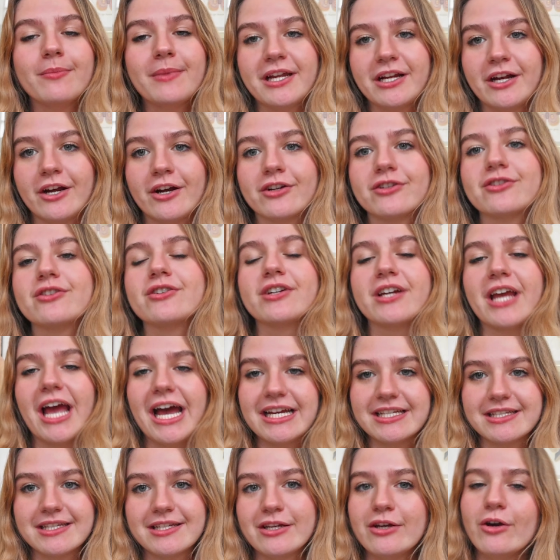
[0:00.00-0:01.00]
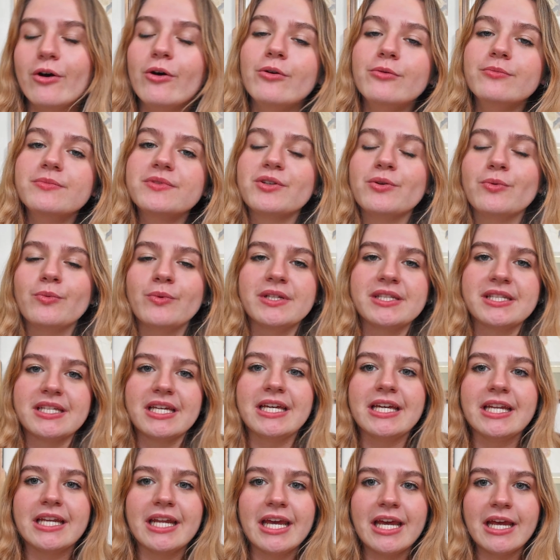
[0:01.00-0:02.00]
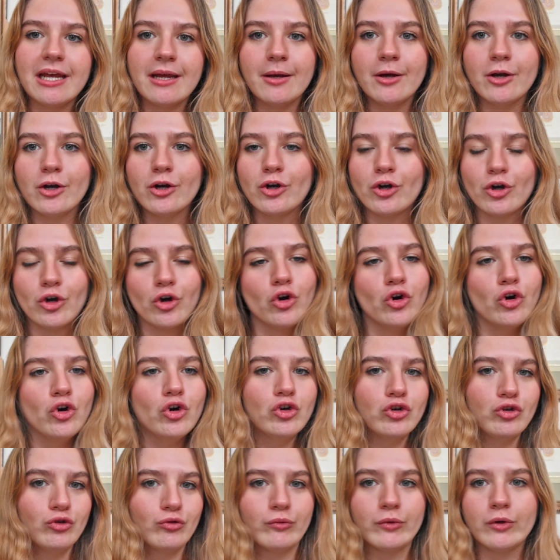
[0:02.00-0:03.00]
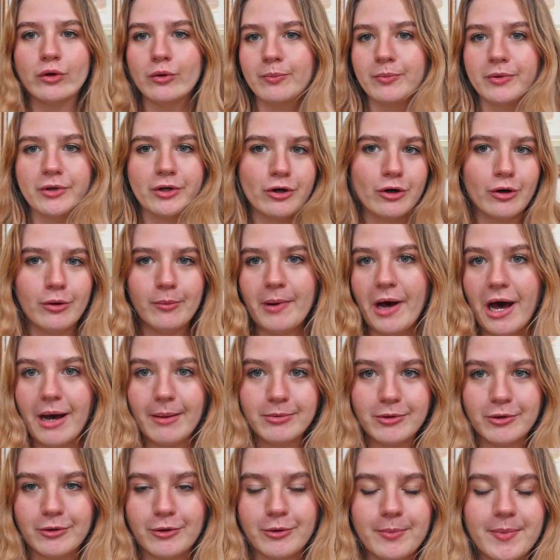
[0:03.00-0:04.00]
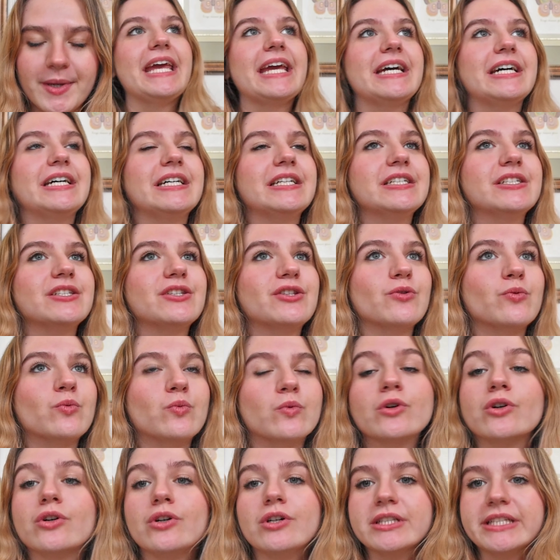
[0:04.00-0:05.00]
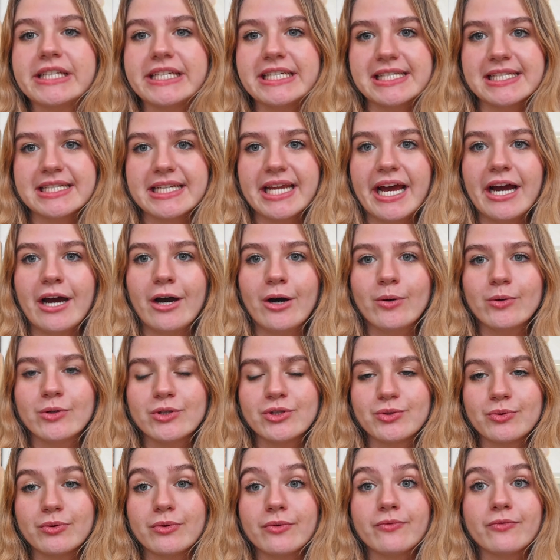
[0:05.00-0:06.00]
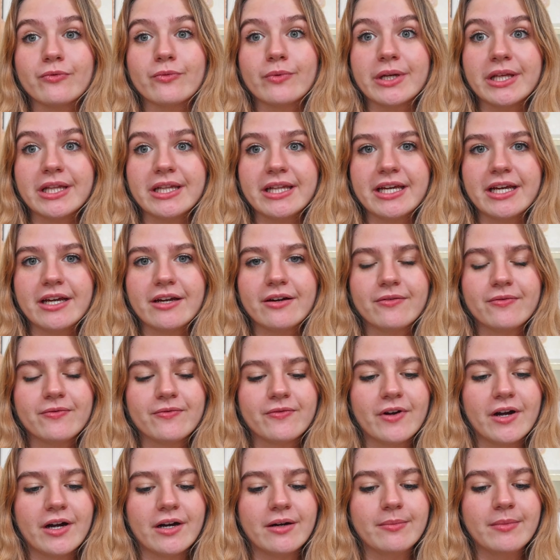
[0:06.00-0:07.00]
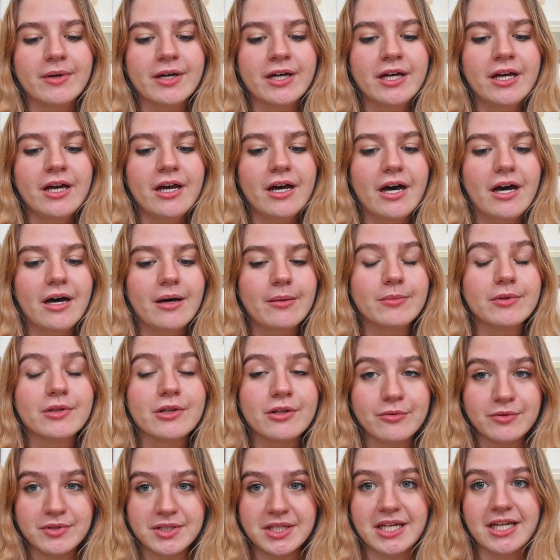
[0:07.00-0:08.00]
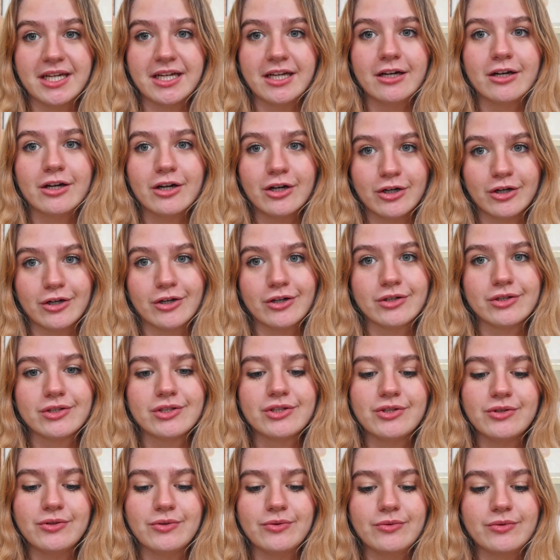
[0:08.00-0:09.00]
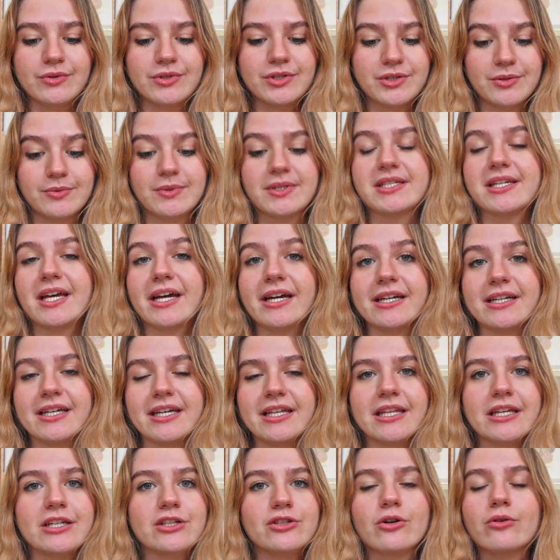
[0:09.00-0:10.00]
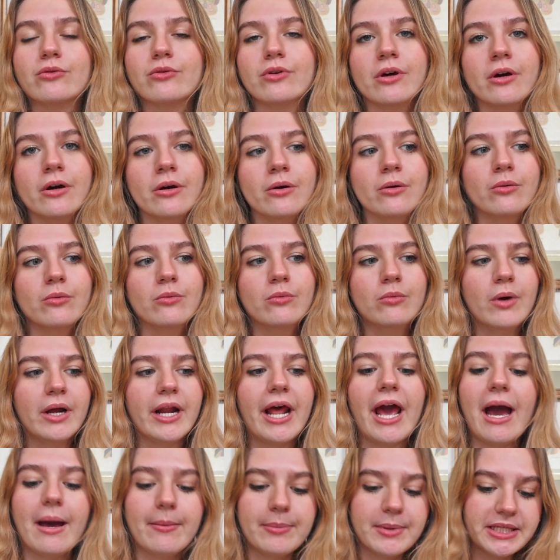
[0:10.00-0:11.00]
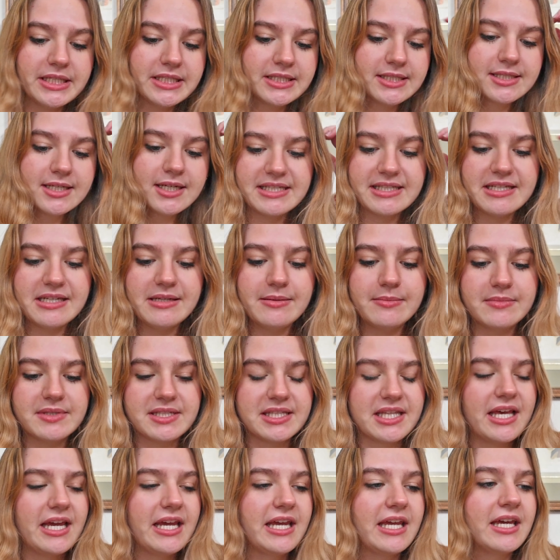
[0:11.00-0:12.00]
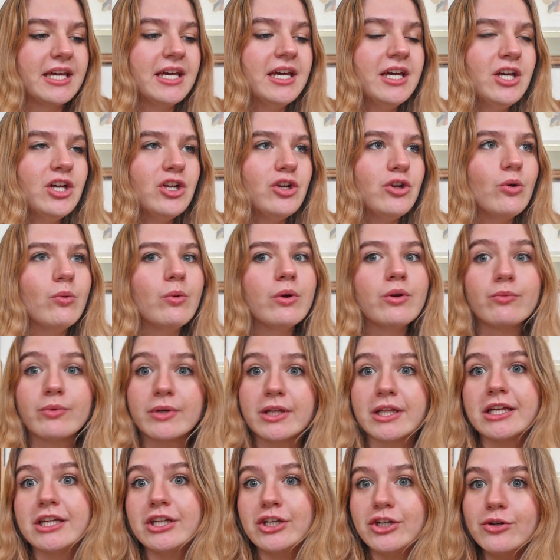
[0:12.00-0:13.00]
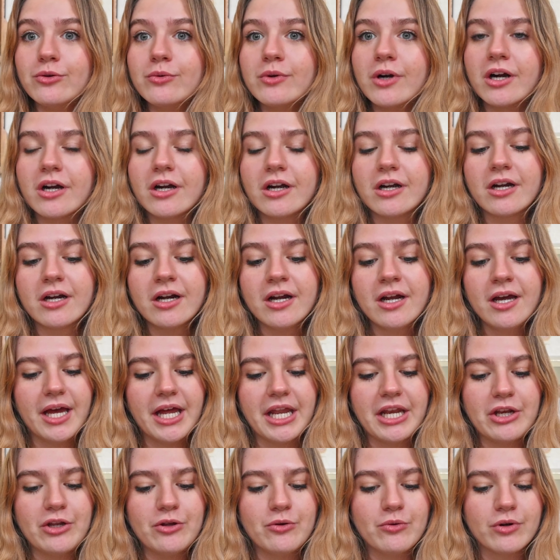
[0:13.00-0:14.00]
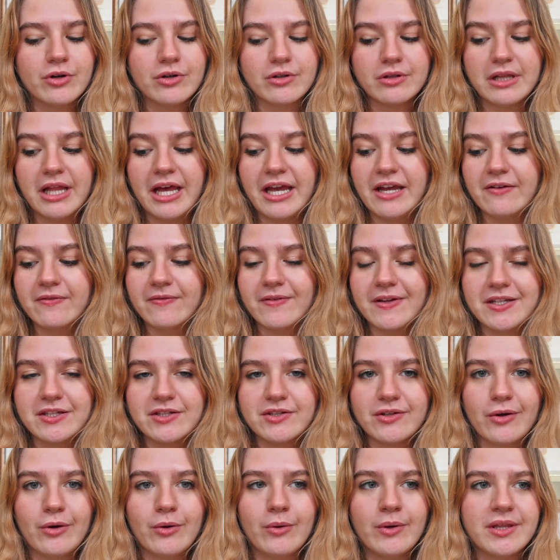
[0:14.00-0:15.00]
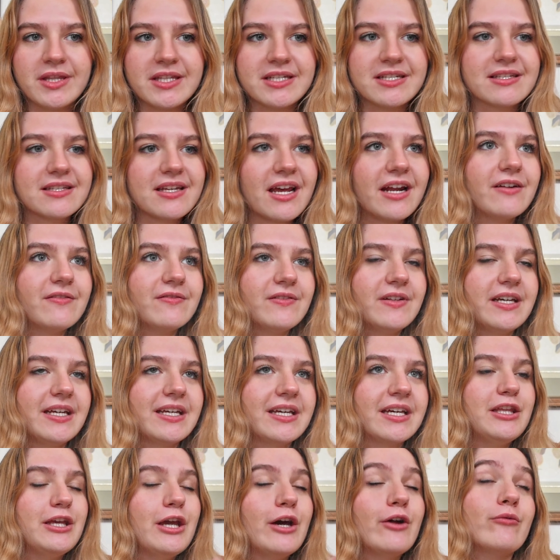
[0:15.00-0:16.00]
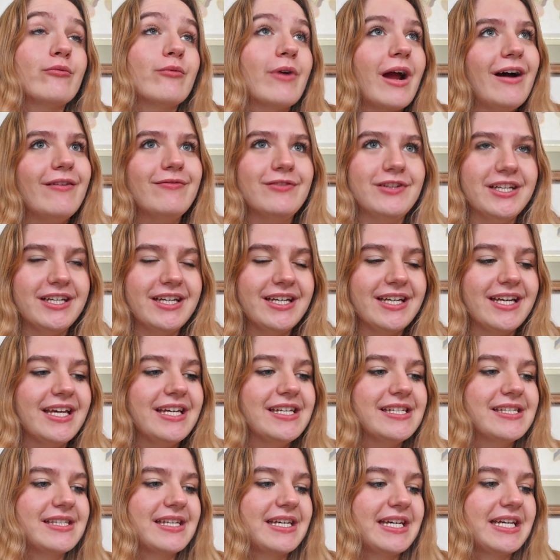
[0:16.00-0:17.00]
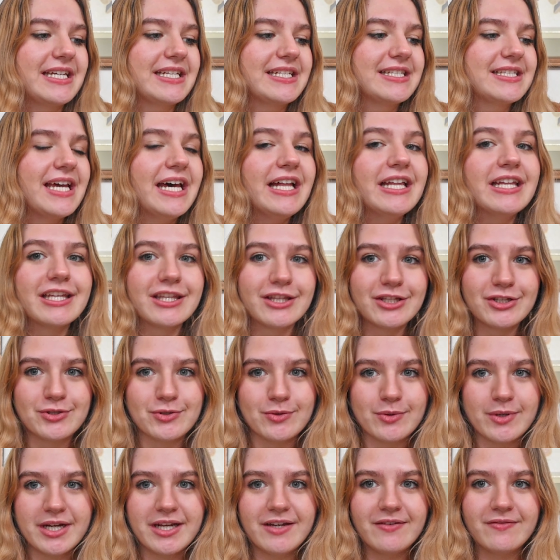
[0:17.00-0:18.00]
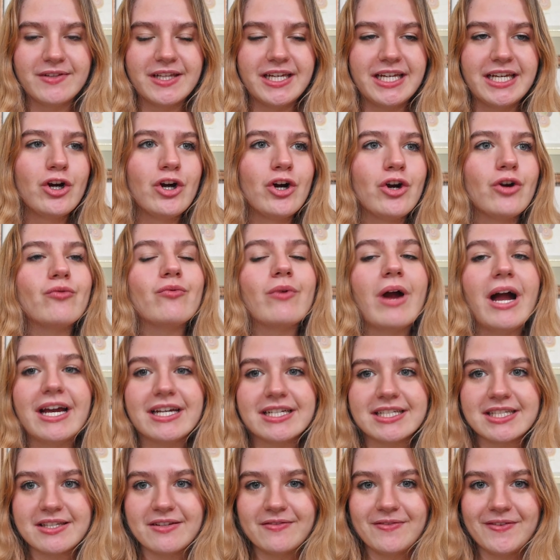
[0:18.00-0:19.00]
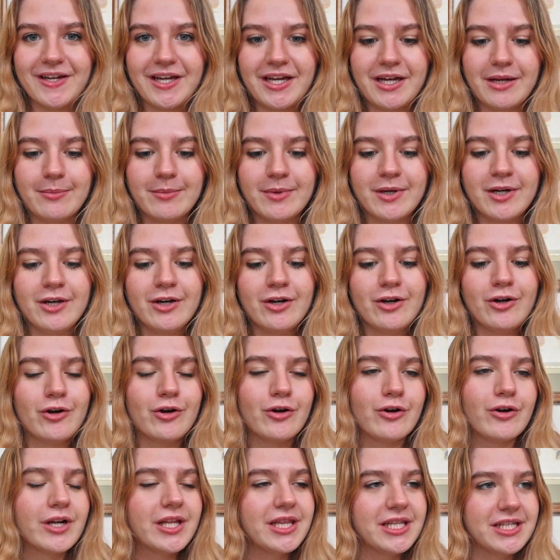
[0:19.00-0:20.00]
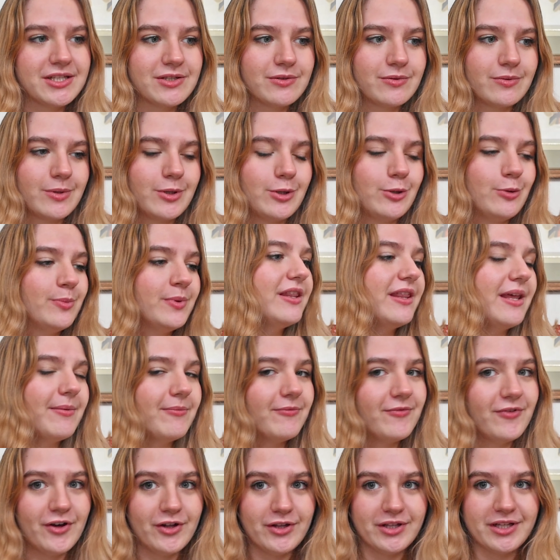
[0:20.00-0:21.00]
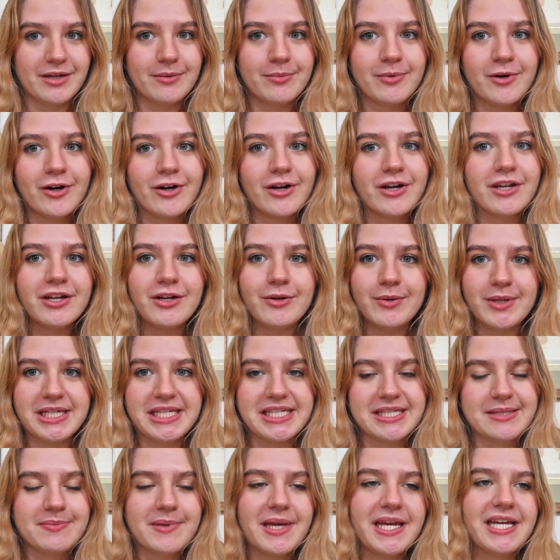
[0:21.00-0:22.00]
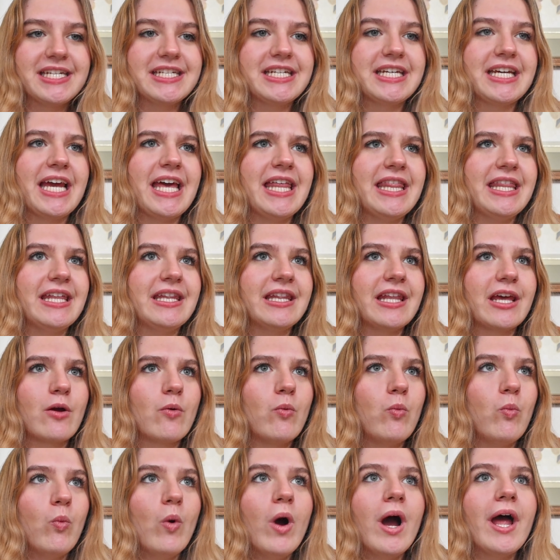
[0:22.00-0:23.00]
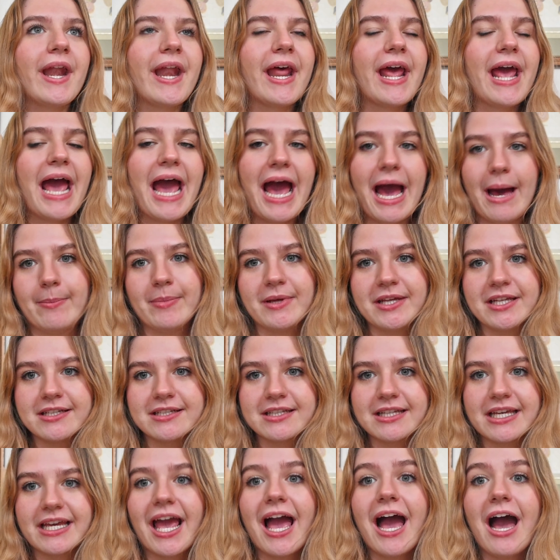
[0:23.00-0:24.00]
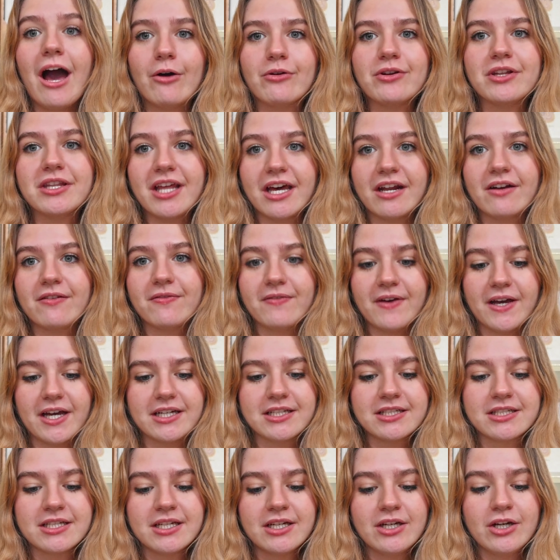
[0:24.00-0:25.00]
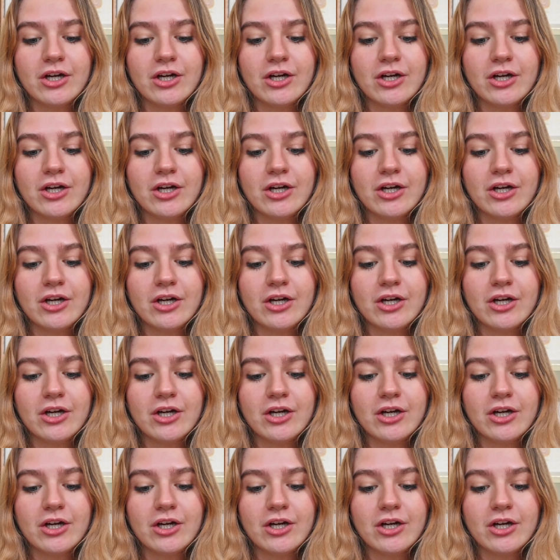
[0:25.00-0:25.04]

main character, Cassidy Holmes, was in a girl pop group, and the world is now sort of reeling from losing her to suicide, and they don't know what happened. Seems like no one really knew her and knew her life, and so this is kind of like the unraveling is like telling the story of, like, her rise to fame, her in this group, them falling apart, you know, and disbanding, and then, like, what happened, like, how did that affect